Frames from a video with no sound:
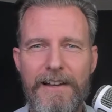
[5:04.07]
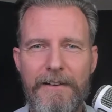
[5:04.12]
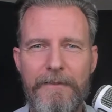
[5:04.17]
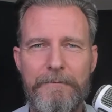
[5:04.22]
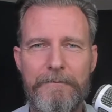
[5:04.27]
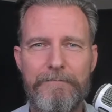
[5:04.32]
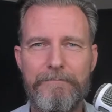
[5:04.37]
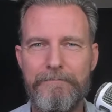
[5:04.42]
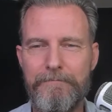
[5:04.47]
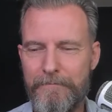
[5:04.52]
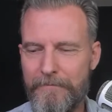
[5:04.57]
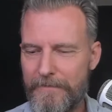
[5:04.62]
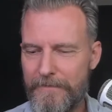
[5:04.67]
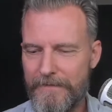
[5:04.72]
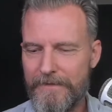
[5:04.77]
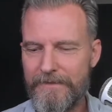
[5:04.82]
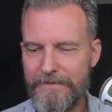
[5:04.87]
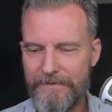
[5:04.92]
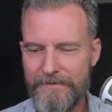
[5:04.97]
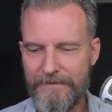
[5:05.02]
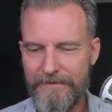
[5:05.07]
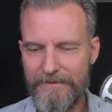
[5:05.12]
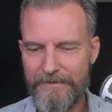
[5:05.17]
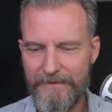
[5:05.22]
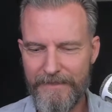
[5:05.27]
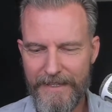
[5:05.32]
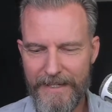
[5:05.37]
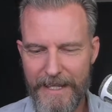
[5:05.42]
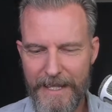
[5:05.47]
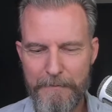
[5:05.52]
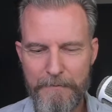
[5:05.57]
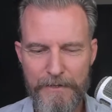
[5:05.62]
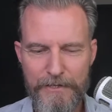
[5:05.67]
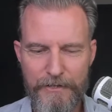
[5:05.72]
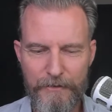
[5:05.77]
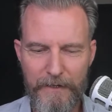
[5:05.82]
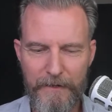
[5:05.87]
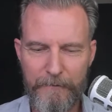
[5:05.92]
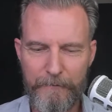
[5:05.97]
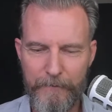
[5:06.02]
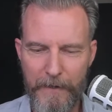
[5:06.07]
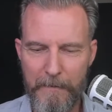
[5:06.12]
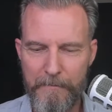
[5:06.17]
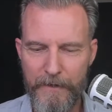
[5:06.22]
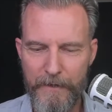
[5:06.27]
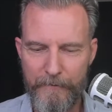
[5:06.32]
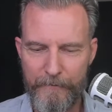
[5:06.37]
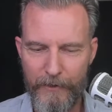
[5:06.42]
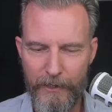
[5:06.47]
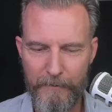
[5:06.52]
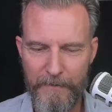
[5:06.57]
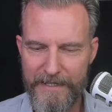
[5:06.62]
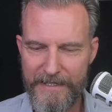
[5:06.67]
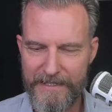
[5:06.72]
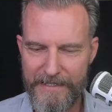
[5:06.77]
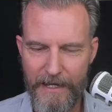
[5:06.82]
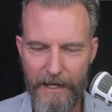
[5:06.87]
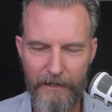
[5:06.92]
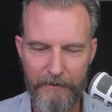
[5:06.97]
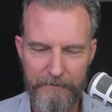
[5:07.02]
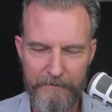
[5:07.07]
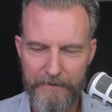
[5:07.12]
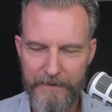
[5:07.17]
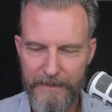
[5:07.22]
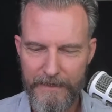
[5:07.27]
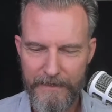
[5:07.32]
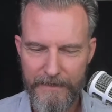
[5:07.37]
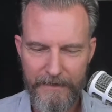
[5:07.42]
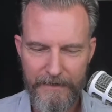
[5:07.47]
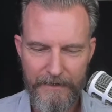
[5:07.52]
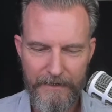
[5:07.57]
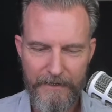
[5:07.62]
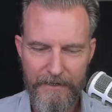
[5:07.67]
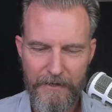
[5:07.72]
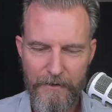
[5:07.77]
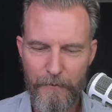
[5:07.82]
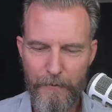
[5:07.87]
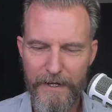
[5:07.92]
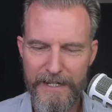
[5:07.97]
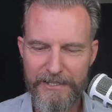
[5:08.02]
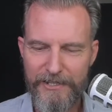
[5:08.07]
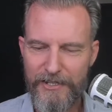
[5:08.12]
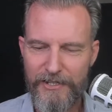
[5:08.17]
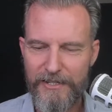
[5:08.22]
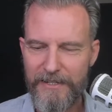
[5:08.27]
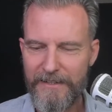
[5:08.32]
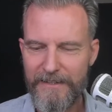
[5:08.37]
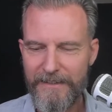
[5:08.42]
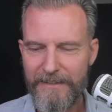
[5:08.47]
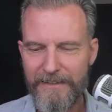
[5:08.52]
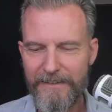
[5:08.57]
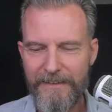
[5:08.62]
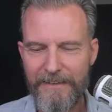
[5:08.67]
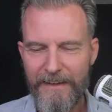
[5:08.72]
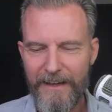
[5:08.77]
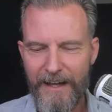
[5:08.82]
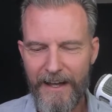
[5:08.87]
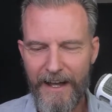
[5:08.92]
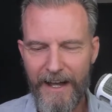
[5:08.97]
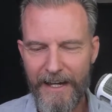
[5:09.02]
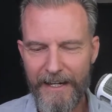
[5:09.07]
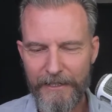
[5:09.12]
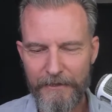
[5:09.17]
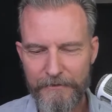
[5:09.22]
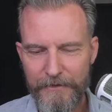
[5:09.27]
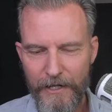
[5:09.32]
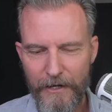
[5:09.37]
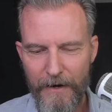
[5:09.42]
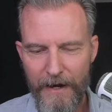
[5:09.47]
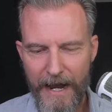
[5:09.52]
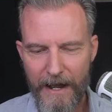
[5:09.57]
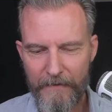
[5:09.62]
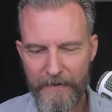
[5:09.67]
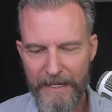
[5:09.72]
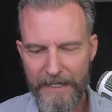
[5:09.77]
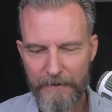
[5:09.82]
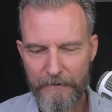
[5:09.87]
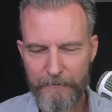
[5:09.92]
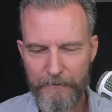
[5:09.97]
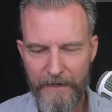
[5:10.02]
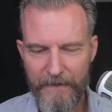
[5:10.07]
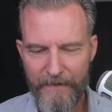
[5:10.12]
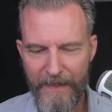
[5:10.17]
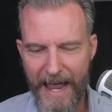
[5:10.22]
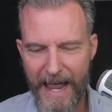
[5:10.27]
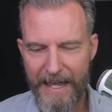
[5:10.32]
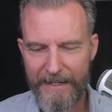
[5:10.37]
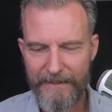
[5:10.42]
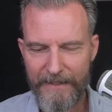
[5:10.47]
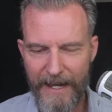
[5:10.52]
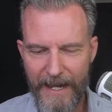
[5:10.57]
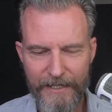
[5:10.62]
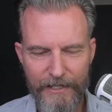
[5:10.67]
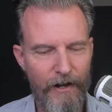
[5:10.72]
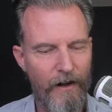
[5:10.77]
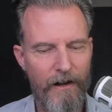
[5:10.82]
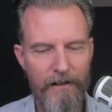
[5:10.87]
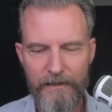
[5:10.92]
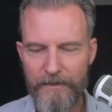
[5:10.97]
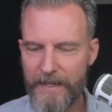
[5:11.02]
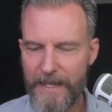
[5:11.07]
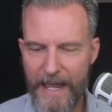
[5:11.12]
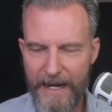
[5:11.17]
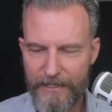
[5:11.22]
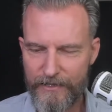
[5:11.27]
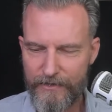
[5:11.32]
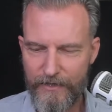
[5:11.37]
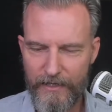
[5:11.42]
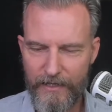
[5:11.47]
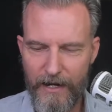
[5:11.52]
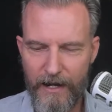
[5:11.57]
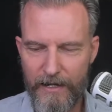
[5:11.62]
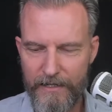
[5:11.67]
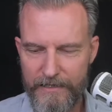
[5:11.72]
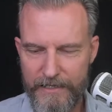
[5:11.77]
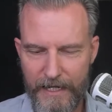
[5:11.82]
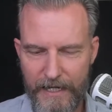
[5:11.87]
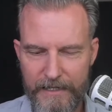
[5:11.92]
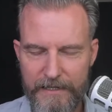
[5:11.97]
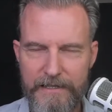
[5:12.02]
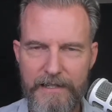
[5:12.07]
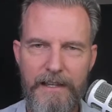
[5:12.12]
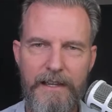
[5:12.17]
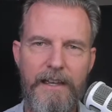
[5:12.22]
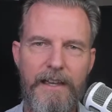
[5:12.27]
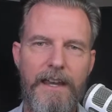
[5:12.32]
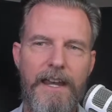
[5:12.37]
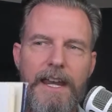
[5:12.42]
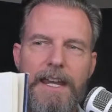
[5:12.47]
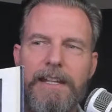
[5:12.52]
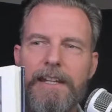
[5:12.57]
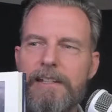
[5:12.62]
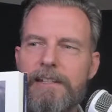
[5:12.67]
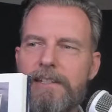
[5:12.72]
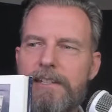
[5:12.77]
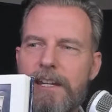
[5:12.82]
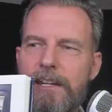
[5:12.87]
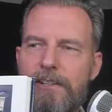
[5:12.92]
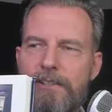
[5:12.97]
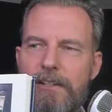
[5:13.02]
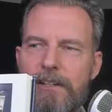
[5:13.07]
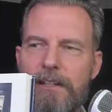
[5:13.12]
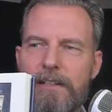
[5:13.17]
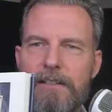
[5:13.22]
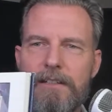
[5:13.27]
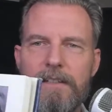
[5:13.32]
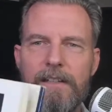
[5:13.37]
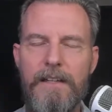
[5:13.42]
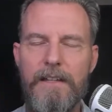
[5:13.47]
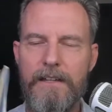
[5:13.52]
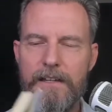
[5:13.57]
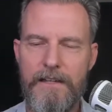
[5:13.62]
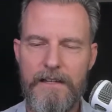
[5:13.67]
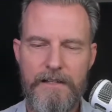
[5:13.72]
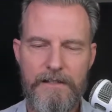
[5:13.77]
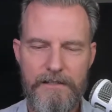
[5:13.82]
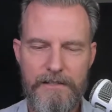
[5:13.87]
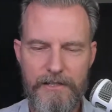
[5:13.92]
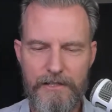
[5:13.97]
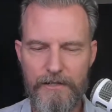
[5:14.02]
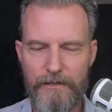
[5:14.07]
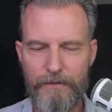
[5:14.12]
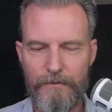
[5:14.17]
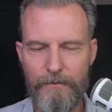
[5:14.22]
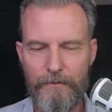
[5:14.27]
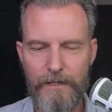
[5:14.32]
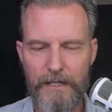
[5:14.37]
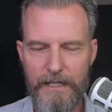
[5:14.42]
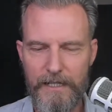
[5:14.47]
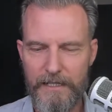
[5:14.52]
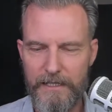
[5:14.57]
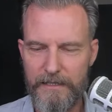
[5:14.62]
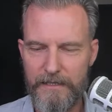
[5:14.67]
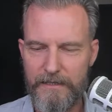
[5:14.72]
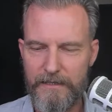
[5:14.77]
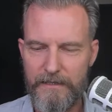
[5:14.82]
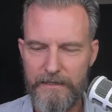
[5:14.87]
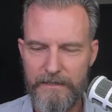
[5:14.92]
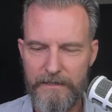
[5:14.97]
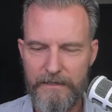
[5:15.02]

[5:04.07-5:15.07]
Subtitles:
of imagery from the film itself, which I don't know how they could fit that and all the extra content in addition to